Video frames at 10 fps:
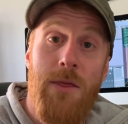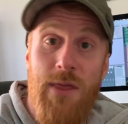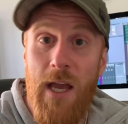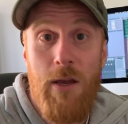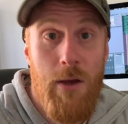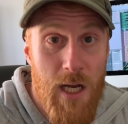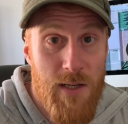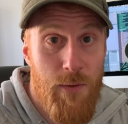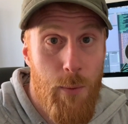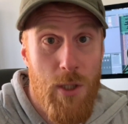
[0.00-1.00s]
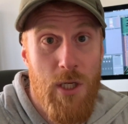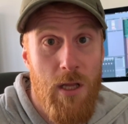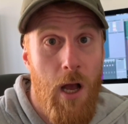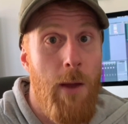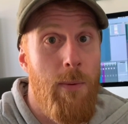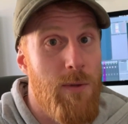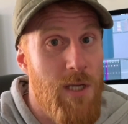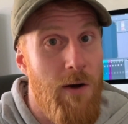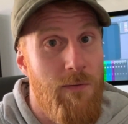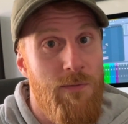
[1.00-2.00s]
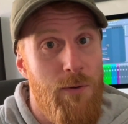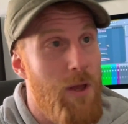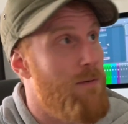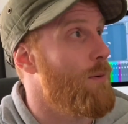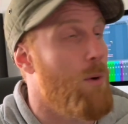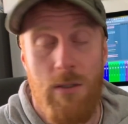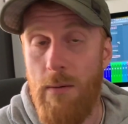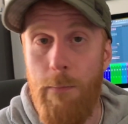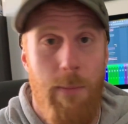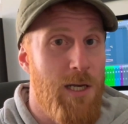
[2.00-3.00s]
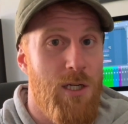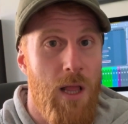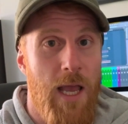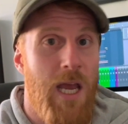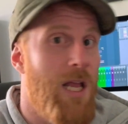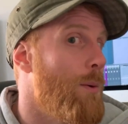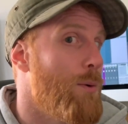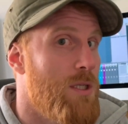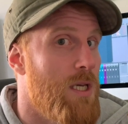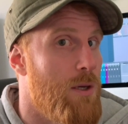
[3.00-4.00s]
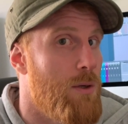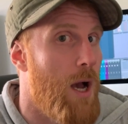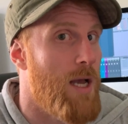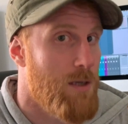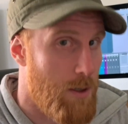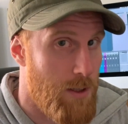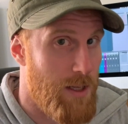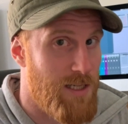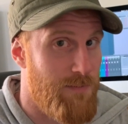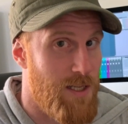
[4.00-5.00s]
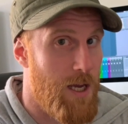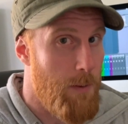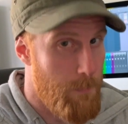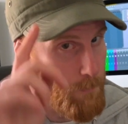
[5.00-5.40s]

Thank you guys for watching. I hope it was helpful for you. If it was, bash a like and I will see you guys on the next video.